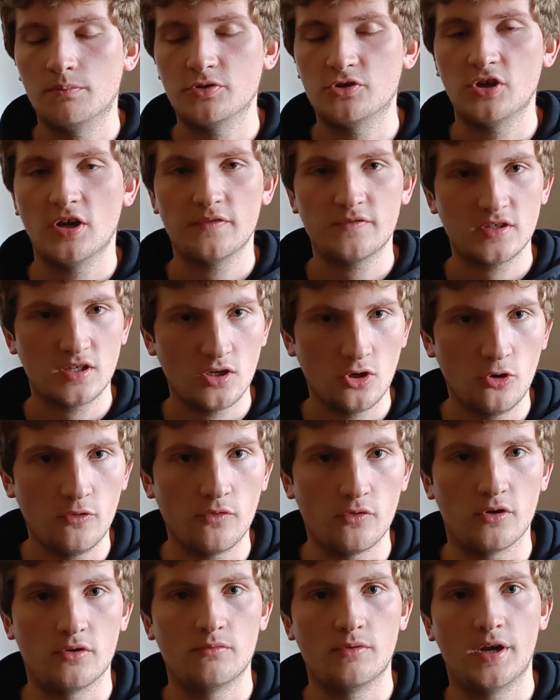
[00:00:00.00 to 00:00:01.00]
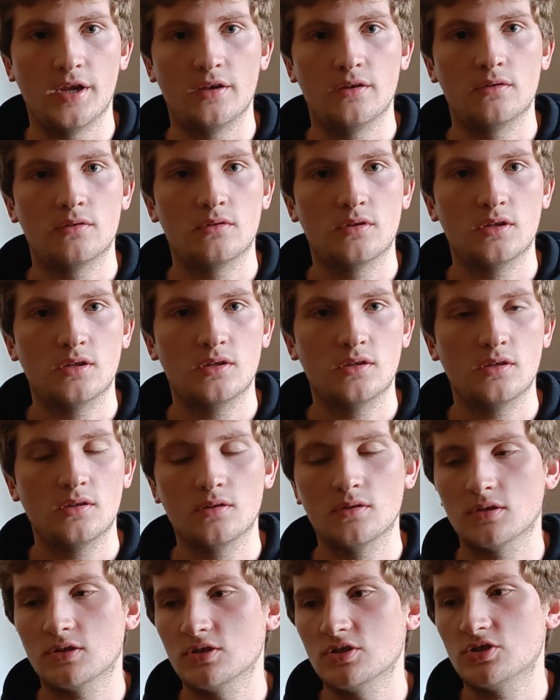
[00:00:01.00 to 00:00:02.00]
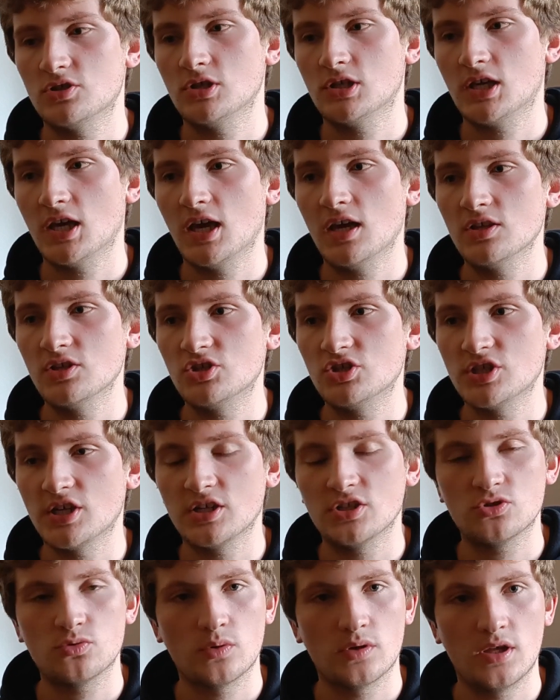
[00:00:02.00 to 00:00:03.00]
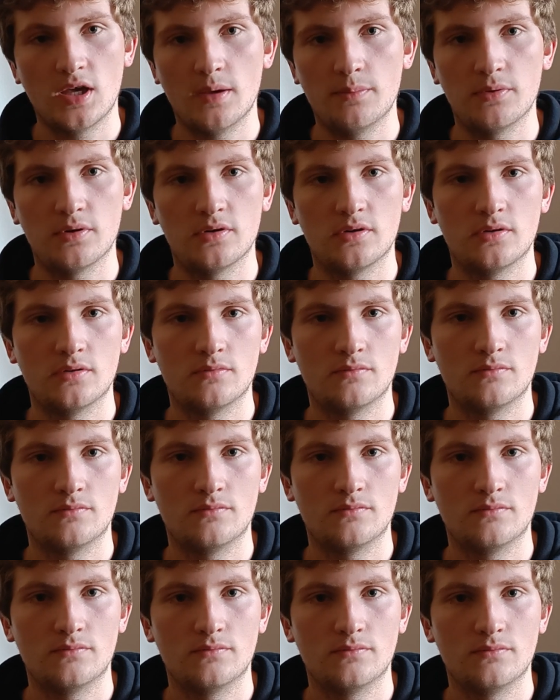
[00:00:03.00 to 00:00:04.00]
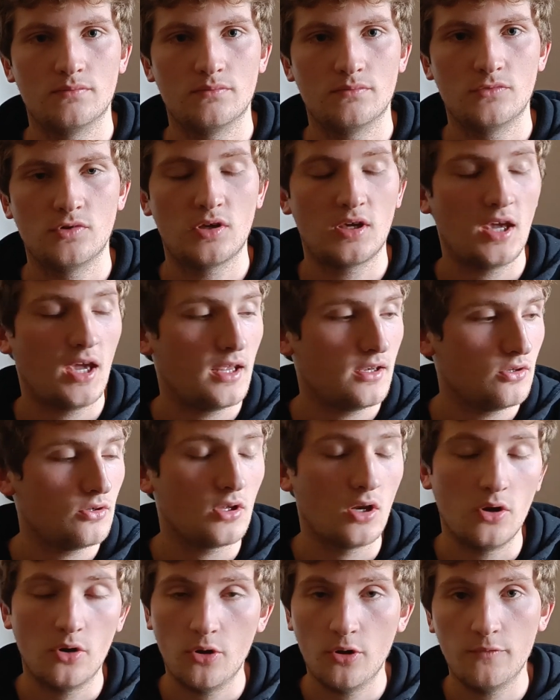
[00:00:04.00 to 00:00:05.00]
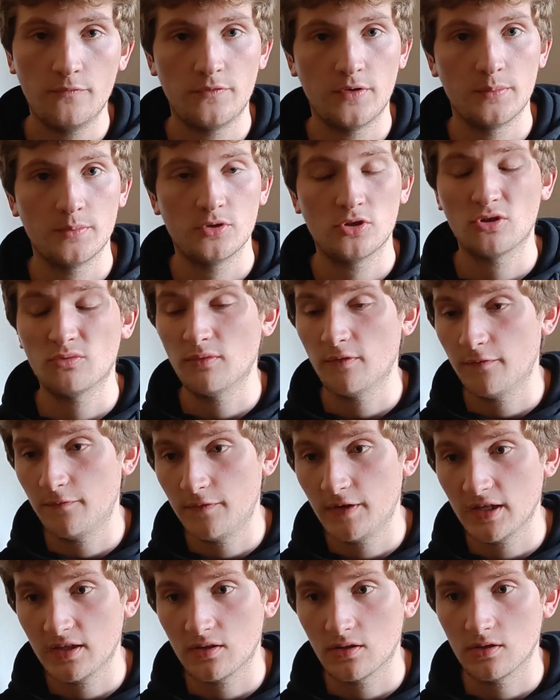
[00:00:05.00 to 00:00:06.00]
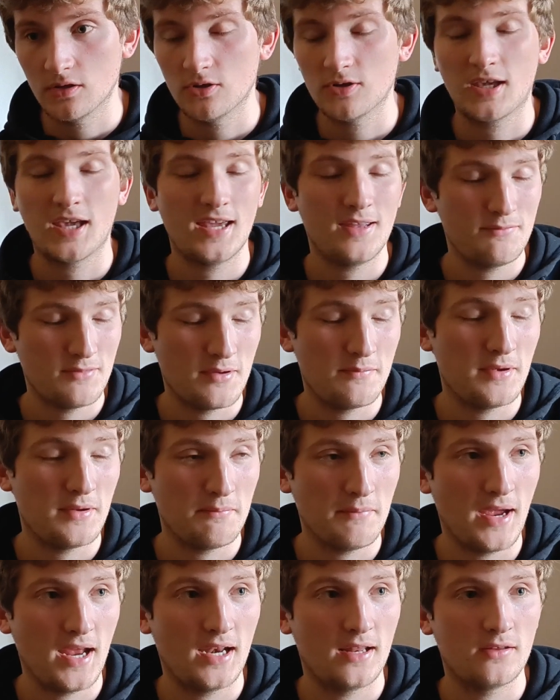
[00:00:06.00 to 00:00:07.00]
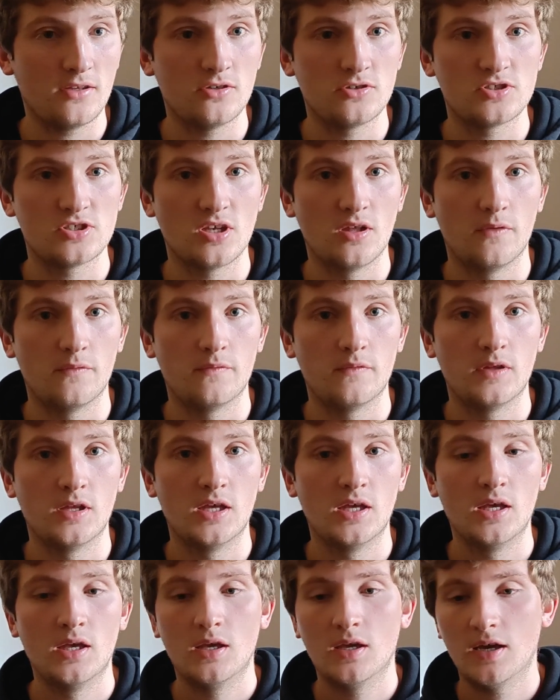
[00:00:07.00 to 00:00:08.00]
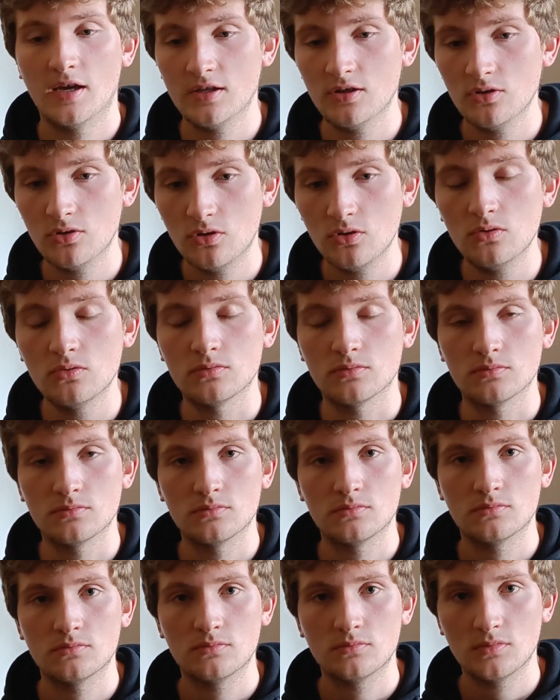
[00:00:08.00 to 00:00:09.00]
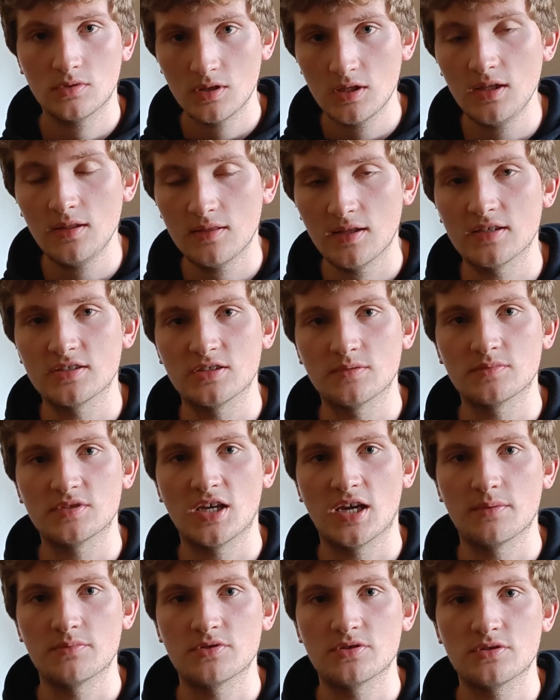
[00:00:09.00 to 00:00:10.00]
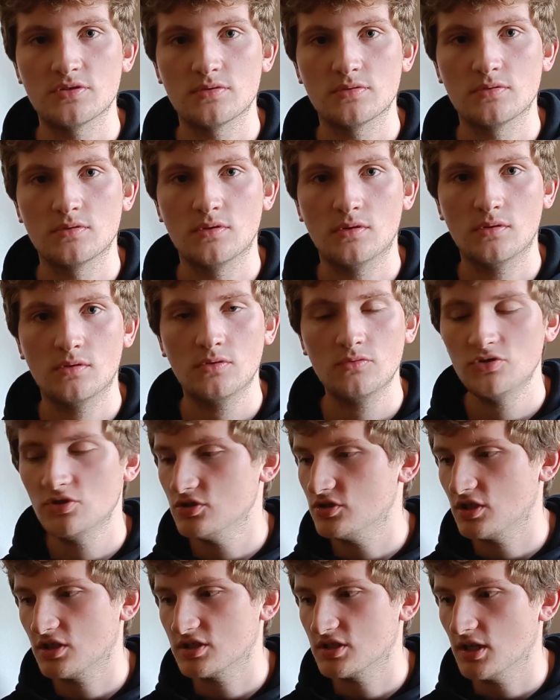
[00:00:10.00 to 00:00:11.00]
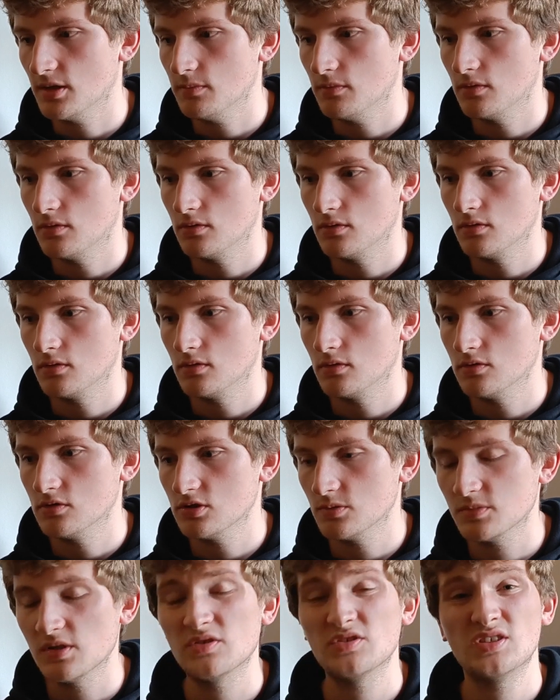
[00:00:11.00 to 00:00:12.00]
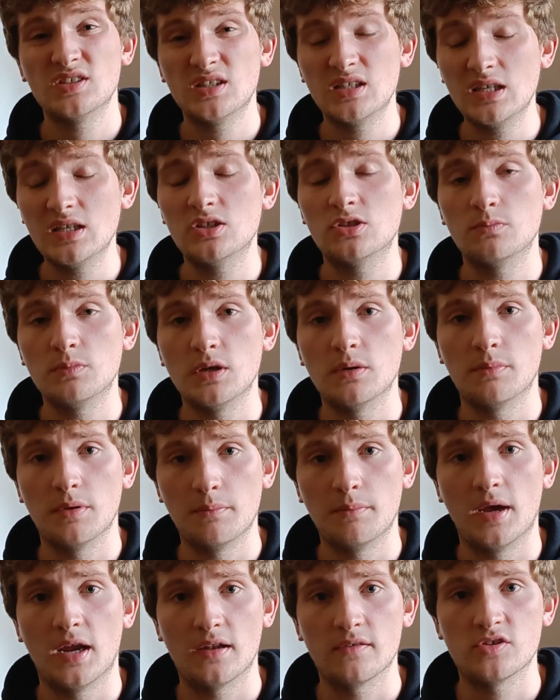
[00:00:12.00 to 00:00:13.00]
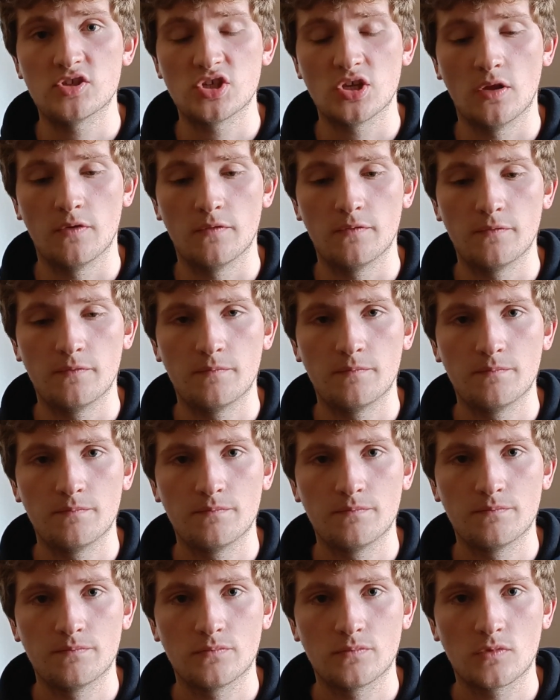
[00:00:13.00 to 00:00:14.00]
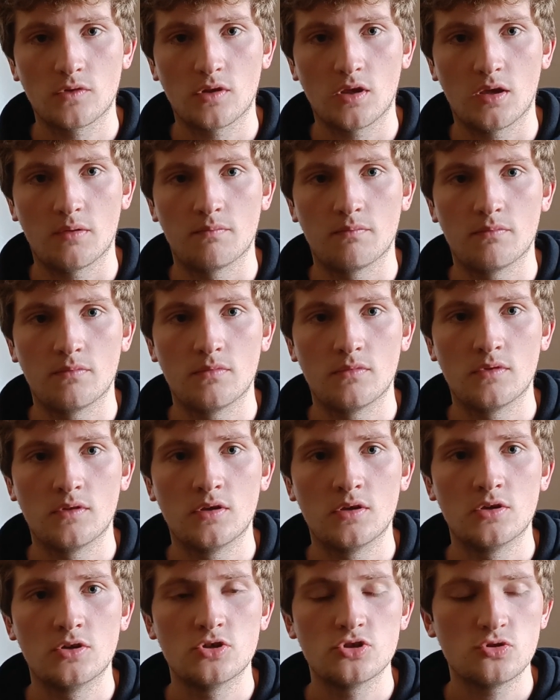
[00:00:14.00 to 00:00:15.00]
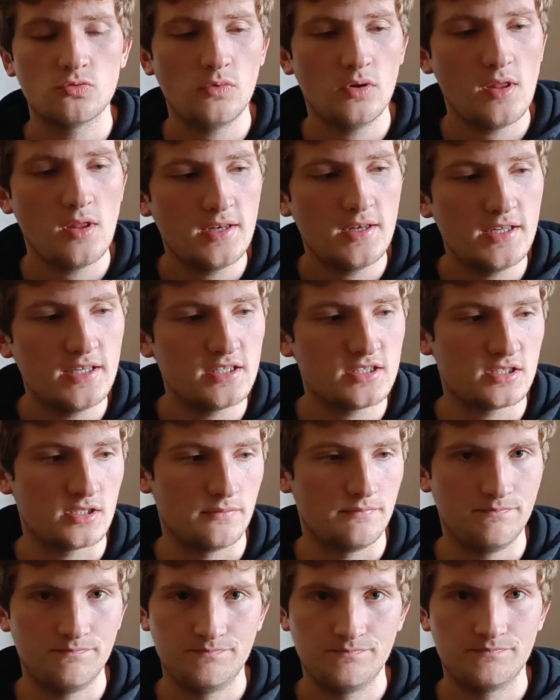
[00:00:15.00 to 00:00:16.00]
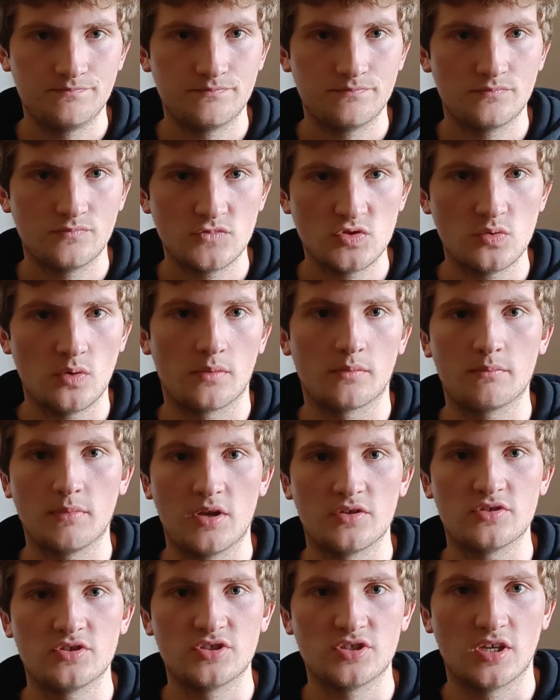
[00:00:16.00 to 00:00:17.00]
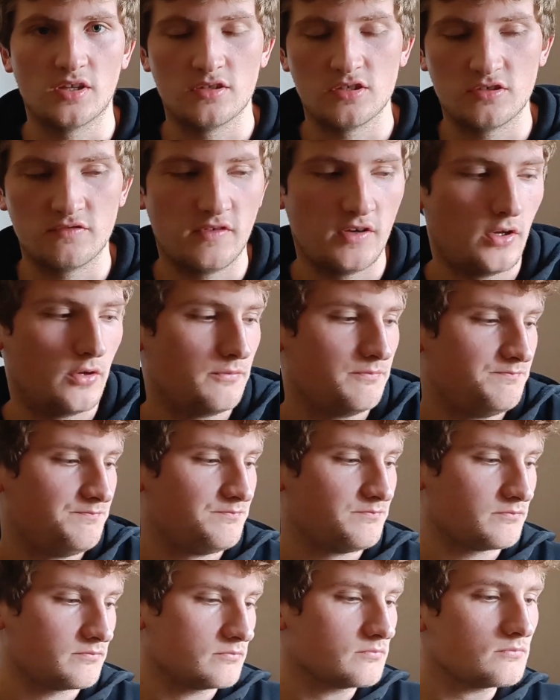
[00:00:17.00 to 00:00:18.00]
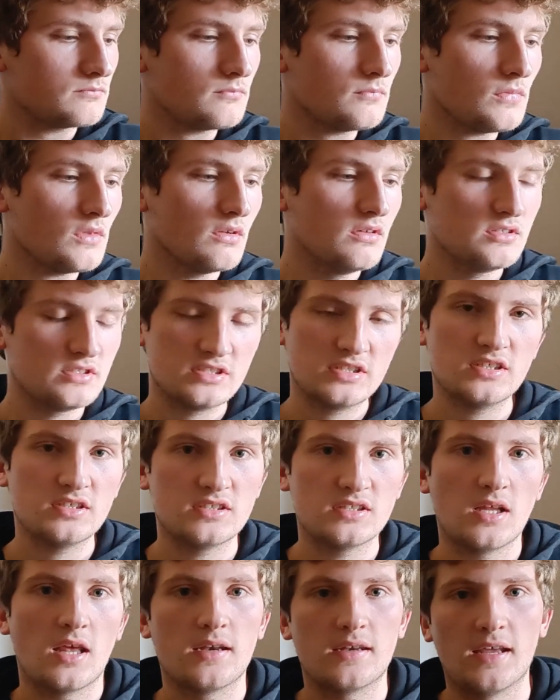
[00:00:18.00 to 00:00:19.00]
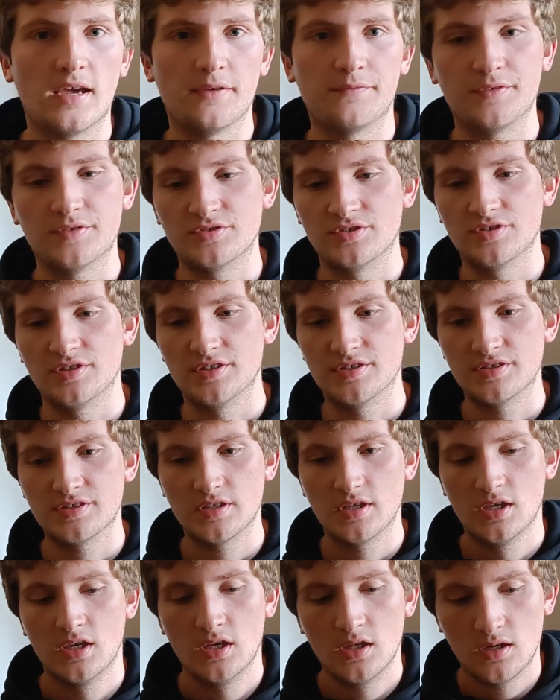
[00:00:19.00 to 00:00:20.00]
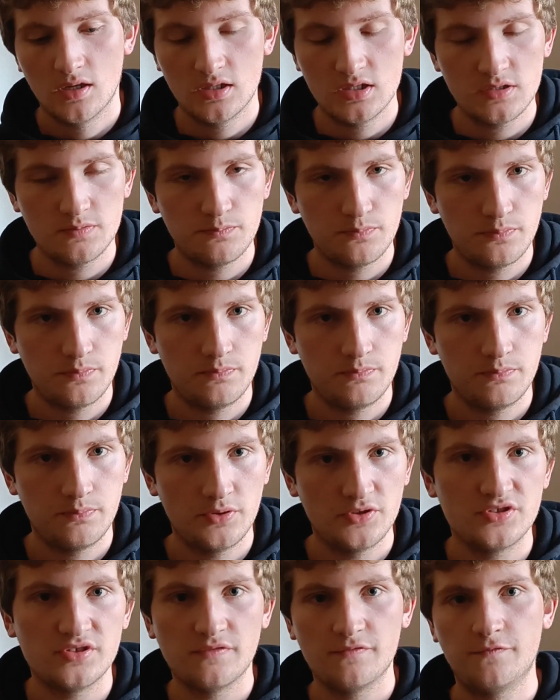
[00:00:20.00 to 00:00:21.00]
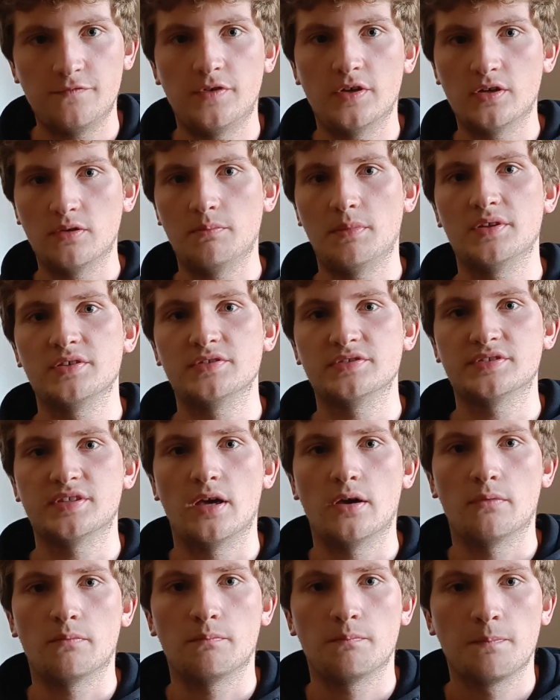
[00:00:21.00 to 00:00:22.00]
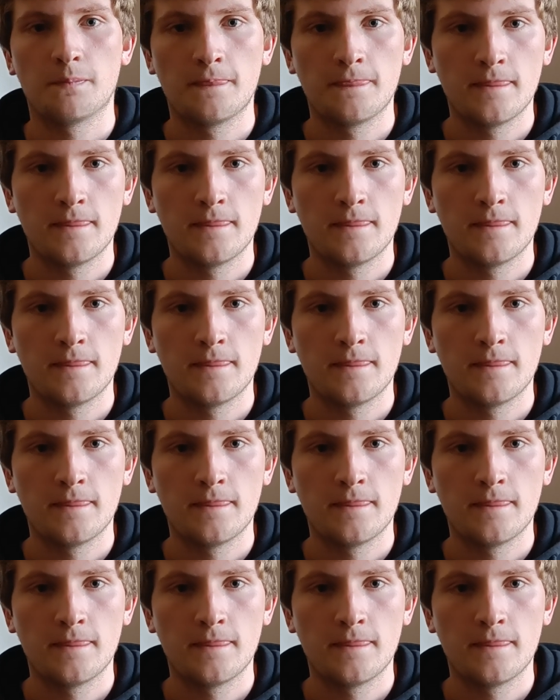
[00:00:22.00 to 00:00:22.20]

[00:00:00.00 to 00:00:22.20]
But you have to get over it, right? Because you can't change what happened. You can learn from it. You can reflect on it. You can be a bit mad at yourself. And you do need that sometimes. Don't just accept. Sometimes you need to be a bit mad at yourself. Okay? So listen to what I'm about to say in this video. So let's dive into this. Let's put some fundamentals down.